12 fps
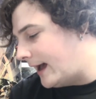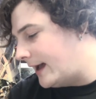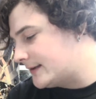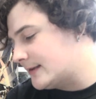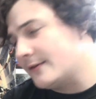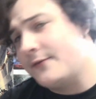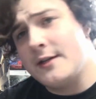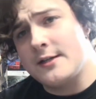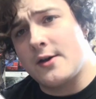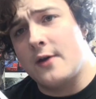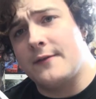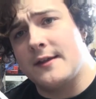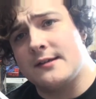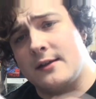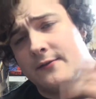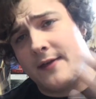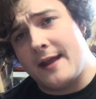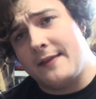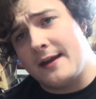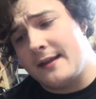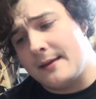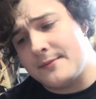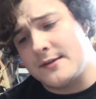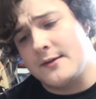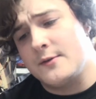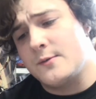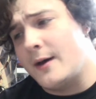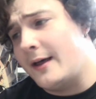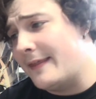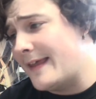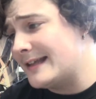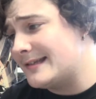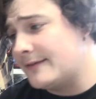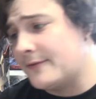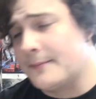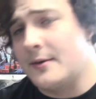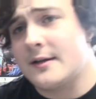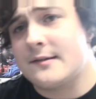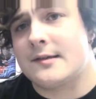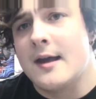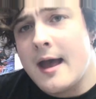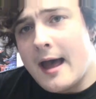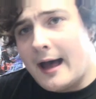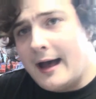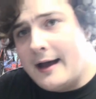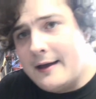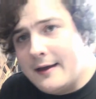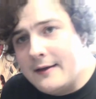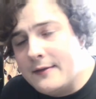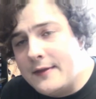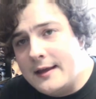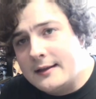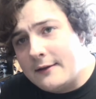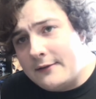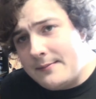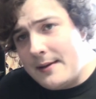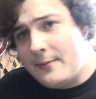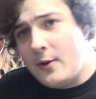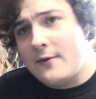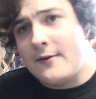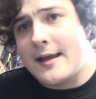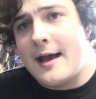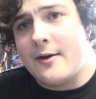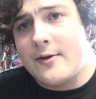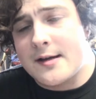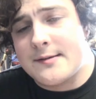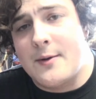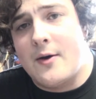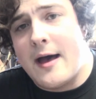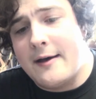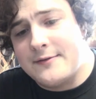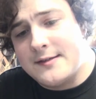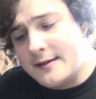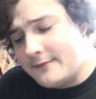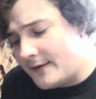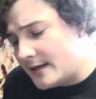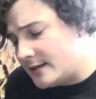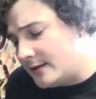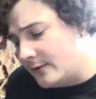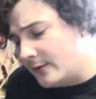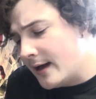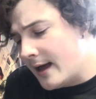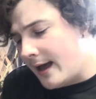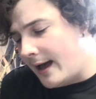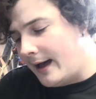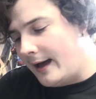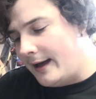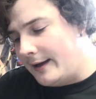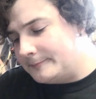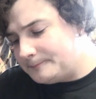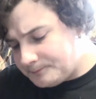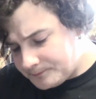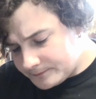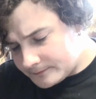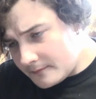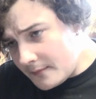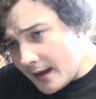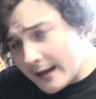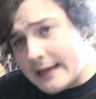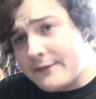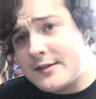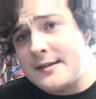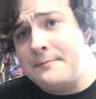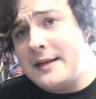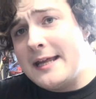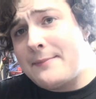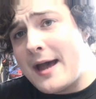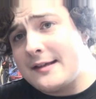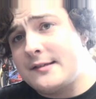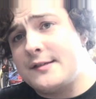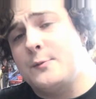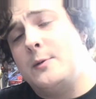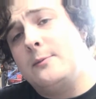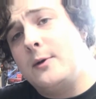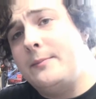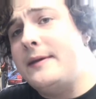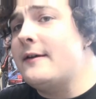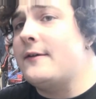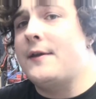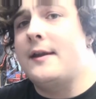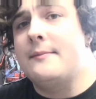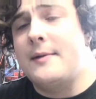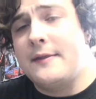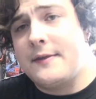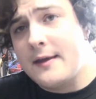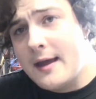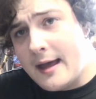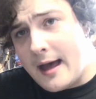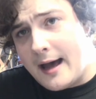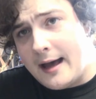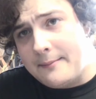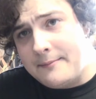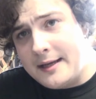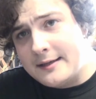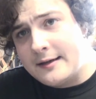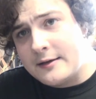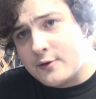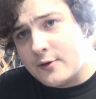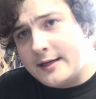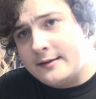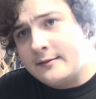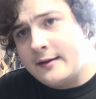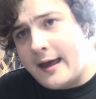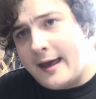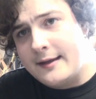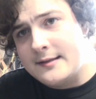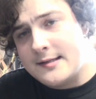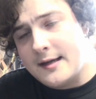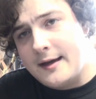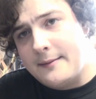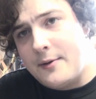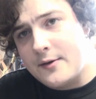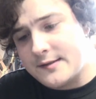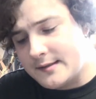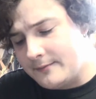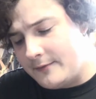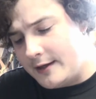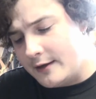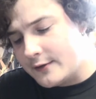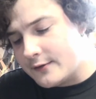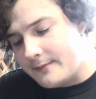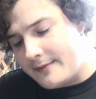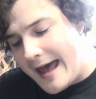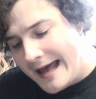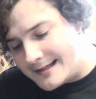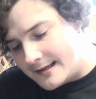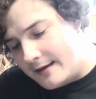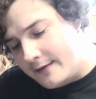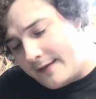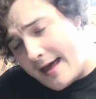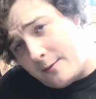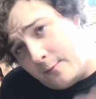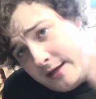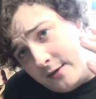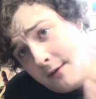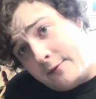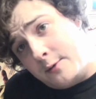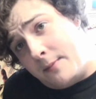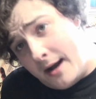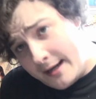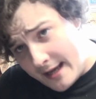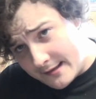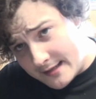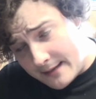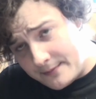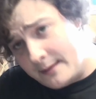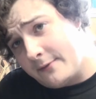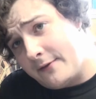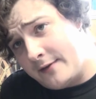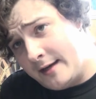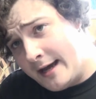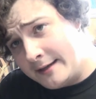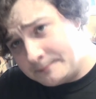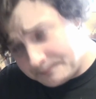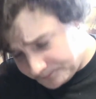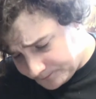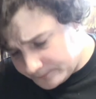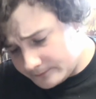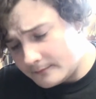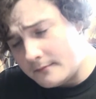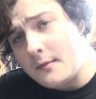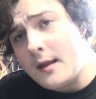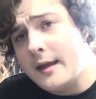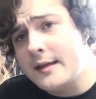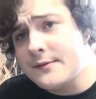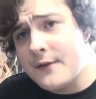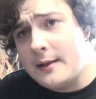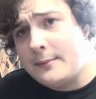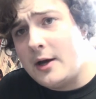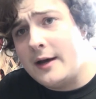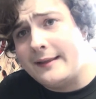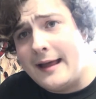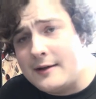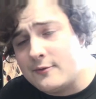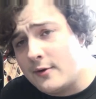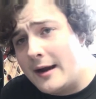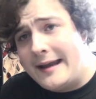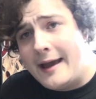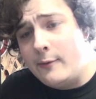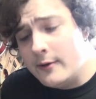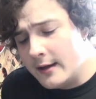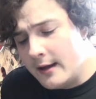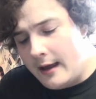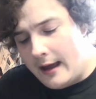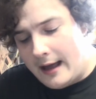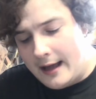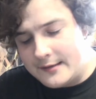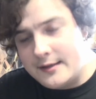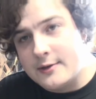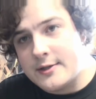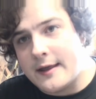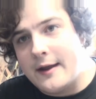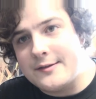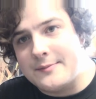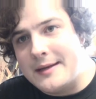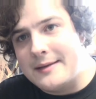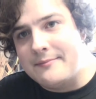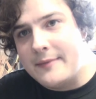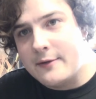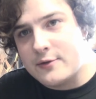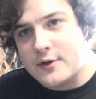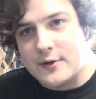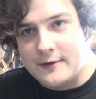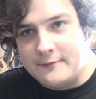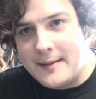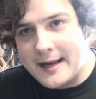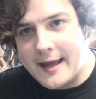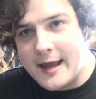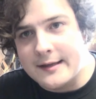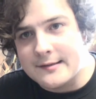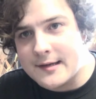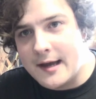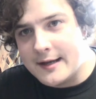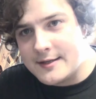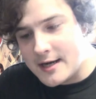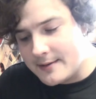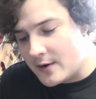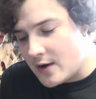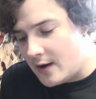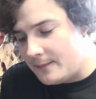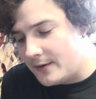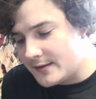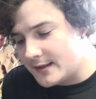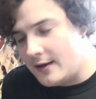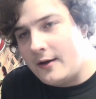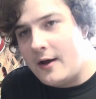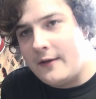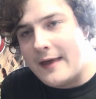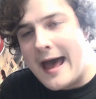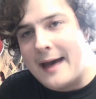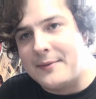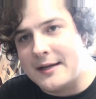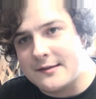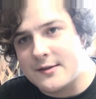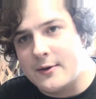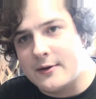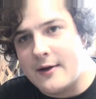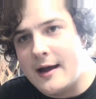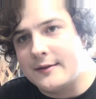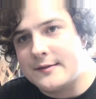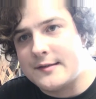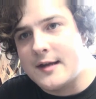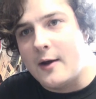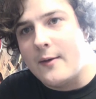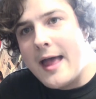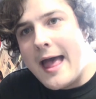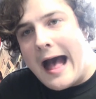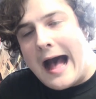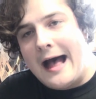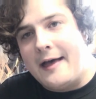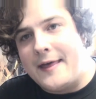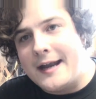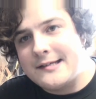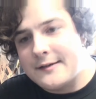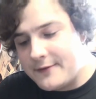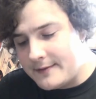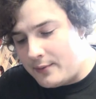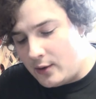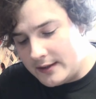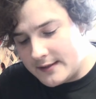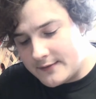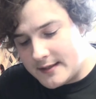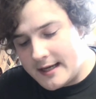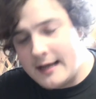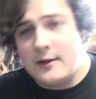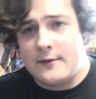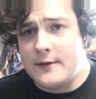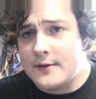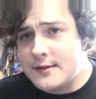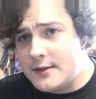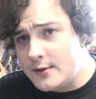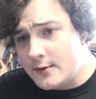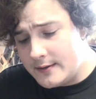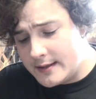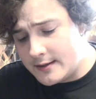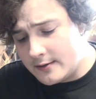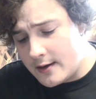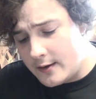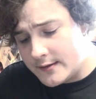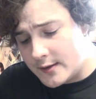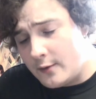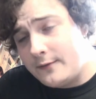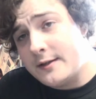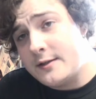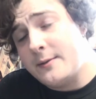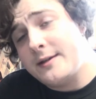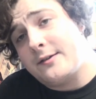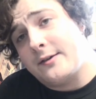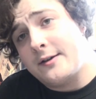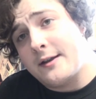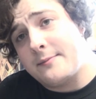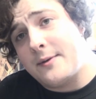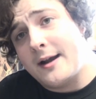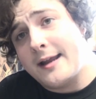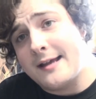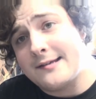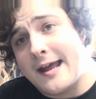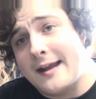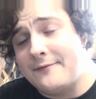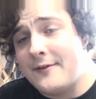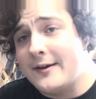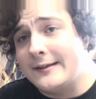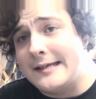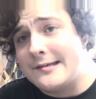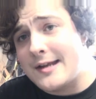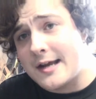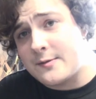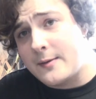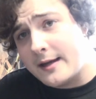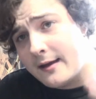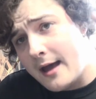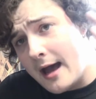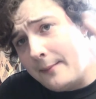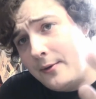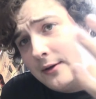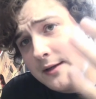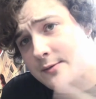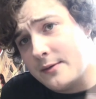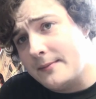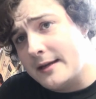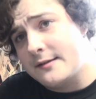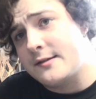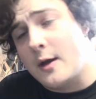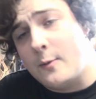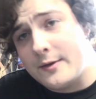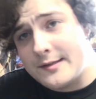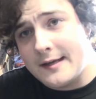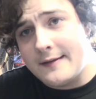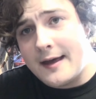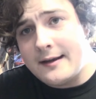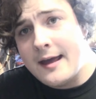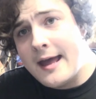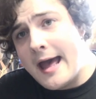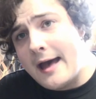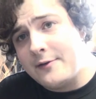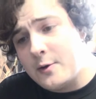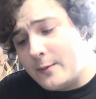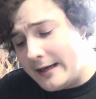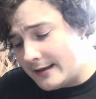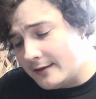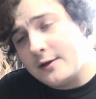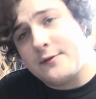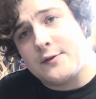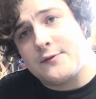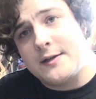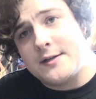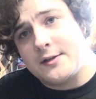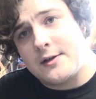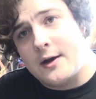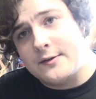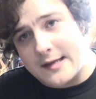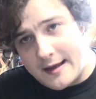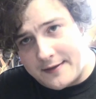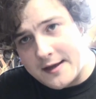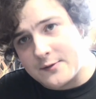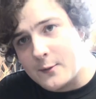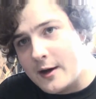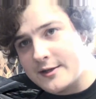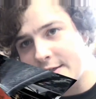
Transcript: Uh, so there's a free digital code for this. Look for that at the end of the episode as well. And that's it for books. Uh, the lovely people over at Calgary Expo have seen it fit to. Uh, give us some media passes, so we will be there at the end of the month, uh, meeting and greeting and uh, posting some videos from that. Other than that, we do have a new podcast up, number 59, is available online right now. Uh, so you can check out it's me and the return of Mike Haynes uh, talking about comic books and all, all the happenings going around. So uh, that is it for the pull list for today. Look for those two digital codes, and hopefully in two weeks you'll hear another podcast, and at very least next week a pull list with me. So we'll see you then. Have a good week. Look for those three digital codes, and thanks for